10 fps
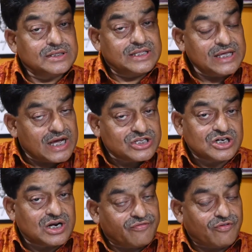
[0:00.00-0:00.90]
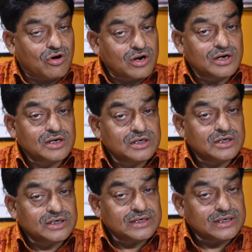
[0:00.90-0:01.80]
the agenda for
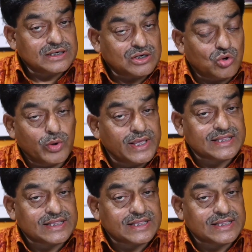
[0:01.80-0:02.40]
doing